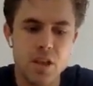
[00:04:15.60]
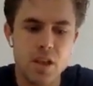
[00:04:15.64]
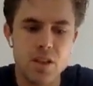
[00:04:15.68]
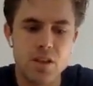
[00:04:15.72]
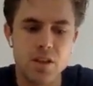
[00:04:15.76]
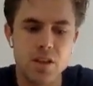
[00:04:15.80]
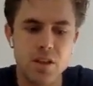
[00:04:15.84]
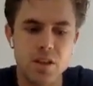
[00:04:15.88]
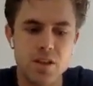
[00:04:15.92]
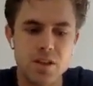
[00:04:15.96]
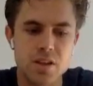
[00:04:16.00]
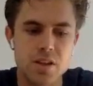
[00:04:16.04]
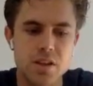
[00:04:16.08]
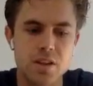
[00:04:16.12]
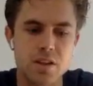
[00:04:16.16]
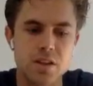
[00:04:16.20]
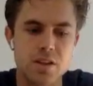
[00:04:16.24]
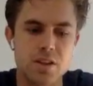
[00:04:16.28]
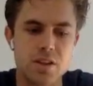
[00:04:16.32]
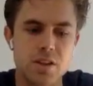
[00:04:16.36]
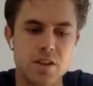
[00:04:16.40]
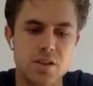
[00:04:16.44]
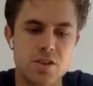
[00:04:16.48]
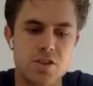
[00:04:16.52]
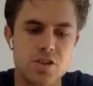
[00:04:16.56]

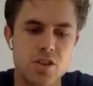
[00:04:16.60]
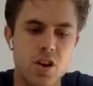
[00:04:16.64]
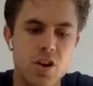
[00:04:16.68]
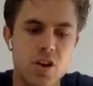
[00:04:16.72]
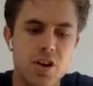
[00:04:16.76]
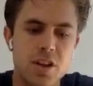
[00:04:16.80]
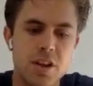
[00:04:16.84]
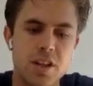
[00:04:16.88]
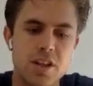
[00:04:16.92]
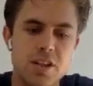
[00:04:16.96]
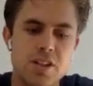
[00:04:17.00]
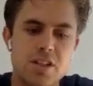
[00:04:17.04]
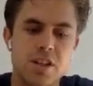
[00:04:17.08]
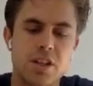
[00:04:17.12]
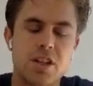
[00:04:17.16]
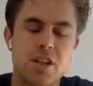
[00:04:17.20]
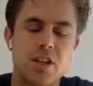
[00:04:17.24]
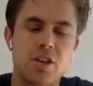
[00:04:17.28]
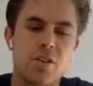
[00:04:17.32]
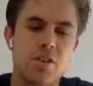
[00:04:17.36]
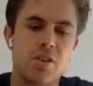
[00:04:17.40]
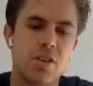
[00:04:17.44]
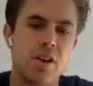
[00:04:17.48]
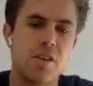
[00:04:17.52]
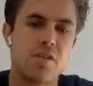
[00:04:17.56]
the sharding is
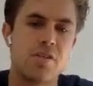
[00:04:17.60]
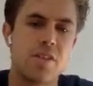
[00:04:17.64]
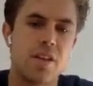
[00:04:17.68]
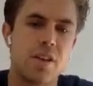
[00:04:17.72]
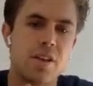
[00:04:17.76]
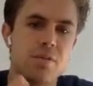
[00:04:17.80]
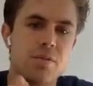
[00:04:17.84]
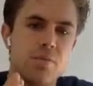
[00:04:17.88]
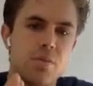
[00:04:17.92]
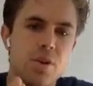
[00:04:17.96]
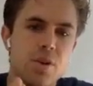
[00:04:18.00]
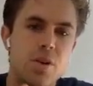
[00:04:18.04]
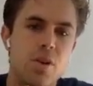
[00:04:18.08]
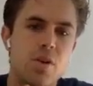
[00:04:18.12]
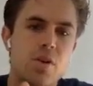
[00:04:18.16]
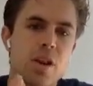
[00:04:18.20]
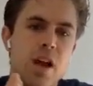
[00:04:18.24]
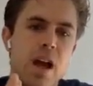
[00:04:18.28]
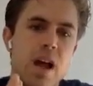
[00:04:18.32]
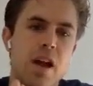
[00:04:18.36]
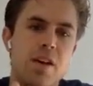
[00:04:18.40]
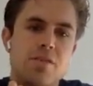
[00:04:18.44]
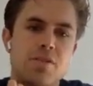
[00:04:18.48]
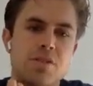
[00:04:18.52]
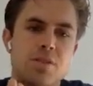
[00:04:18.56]
secure enough that we don't
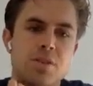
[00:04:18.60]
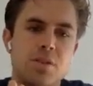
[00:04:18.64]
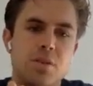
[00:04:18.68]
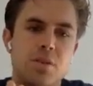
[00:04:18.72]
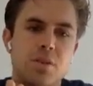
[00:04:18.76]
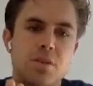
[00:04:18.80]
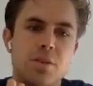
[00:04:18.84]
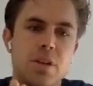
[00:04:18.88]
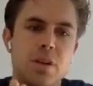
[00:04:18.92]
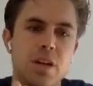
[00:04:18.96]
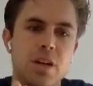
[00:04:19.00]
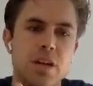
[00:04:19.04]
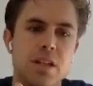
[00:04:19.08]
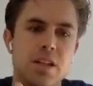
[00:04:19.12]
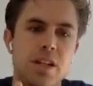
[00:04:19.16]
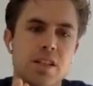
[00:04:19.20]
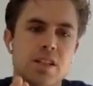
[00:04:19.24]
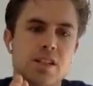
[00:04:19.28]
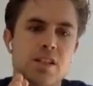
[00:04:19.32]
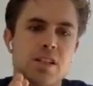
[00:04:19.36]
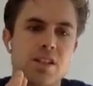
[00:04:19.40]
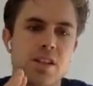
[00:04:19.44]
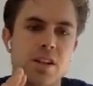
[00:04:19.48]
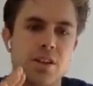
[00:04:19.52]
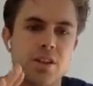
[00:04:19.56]
have to
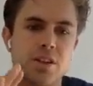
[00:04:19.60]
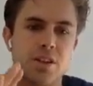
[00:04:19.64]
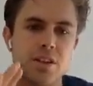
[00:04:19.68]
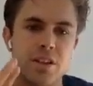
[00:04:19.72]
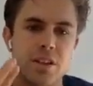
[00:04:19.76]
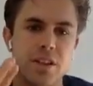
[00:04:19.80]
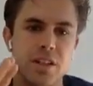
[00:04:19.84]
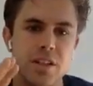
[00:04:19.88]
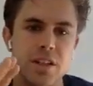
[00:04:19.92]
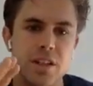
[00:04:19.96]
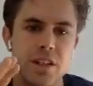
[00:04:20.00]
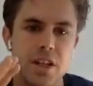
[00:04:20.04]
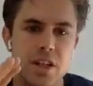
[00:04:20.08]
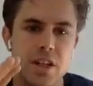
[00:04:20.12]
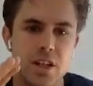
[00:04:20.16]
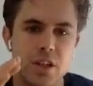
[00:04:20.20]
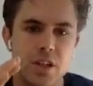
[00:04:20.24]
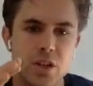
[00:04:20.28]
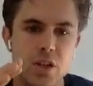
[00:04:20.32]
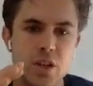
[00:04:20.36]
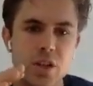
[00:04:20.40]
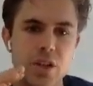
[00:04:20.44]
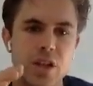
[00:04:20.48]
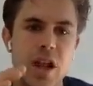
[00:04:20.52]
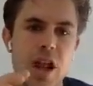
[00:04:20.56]
necessarily
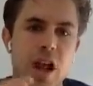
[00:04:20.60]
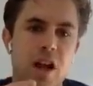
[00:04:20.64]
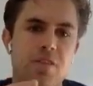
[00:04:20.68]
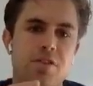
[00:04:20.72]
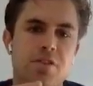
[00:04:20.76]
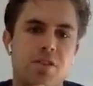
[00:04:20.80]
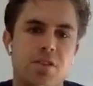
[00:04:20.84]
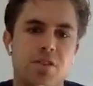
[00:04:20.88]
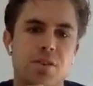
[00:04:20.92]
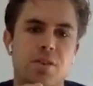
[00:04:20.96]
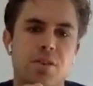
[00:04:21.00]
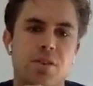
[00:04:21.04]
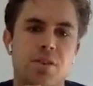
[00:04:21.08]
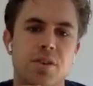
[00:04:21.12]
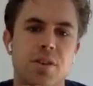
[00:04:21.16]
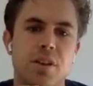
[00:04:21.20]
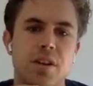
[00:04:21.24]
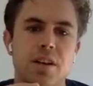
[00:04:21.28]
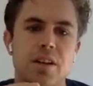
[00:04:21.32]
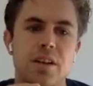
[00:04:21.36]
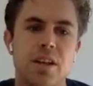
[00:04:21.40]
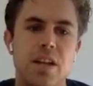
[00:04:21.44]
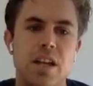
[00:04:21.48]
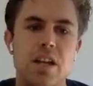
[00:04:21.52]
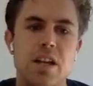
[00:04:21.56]
look after
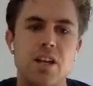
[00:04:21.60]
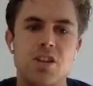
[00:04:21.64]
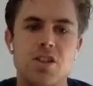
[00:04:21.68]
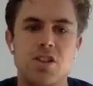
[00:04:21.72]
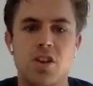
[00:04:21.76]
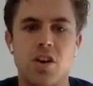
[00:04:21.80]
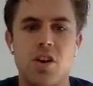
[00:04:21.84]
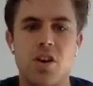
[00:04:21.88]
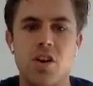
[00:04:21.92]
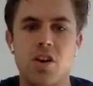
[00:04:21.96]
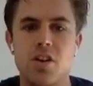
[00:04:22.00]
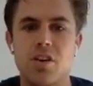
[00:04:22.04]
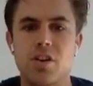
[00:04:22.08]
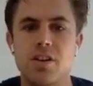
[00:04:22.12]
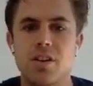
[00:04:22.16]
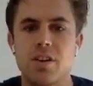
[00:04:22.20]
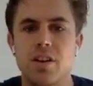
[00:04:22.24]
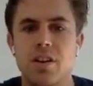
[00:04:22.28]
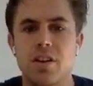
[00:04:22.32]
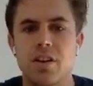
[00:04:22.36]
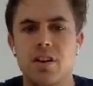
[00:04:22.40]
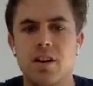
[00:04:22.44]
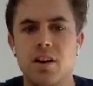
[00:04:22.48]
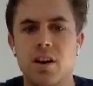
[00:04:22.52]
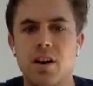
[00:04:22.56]
each shard
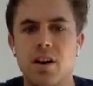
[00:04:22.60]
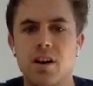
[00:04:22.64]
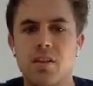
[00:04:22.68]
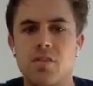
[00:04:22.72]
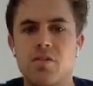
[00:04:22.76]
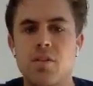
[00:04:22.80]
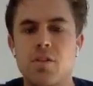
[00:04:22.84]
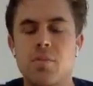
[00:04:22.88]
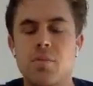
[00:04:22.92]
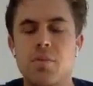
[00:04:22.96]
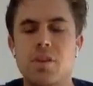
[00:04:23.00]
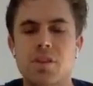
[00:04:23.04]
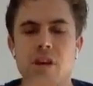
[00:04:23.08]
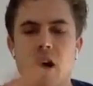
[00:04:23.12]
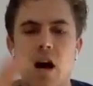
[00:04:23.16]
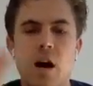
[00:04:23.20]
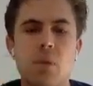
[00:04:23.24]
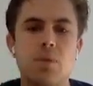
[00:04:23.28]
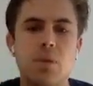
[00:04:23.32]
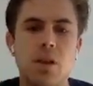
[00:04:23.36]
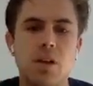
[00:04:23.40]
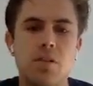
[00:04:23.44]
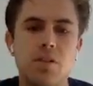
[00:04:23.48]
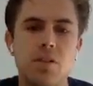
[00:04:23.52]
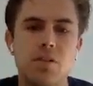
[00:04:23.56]
from the top
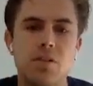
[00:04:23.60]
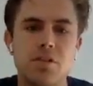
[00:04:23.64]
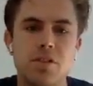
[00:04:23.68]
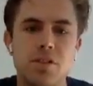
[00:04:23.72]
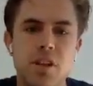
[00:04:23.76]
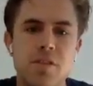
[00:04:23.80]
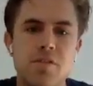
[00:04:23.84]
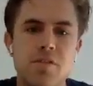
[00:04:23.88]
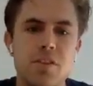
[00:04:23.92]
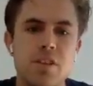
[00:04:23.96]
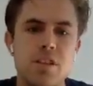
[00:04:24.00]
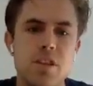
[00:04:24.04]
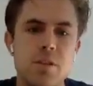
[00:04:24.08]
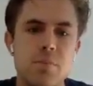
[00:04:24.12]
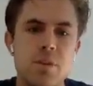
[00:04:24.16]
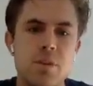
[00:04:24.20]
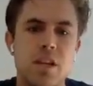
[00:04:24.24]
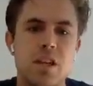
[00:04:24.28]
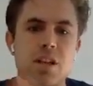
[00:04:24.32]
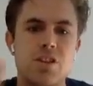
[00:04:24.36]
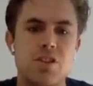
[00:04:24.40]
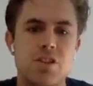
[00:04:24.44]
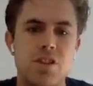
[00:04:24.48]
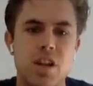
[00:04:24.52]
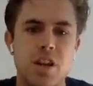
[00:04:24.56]
level. Definitely the
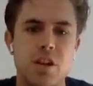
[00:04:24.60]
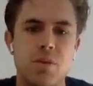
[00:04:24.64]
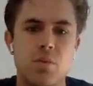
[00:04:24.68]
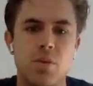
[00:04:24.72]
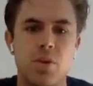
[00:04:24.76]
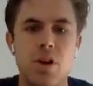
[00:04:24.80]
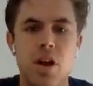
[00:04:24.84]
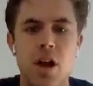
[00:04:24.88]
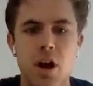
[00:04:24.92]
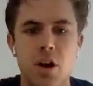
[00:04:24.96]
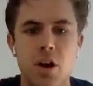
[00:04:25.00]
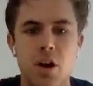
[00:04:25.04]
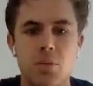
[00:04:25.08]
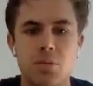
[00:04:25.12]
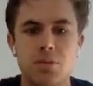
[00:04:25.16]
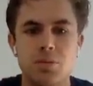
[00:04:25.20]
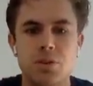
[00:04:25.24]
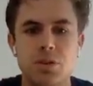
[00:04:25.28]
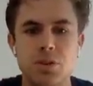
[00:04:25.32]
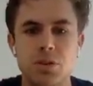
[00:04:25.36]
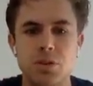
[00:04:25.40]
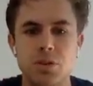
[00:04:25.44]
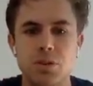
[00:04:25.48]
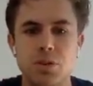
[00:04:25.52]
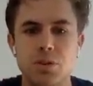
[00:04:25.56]
beacon chain will help
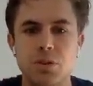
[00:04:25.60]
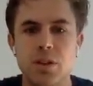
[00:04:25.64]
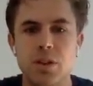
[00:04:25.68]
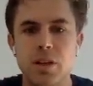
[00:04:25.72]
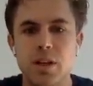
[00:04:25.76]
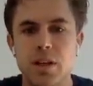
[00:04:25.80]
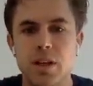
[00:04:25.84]
to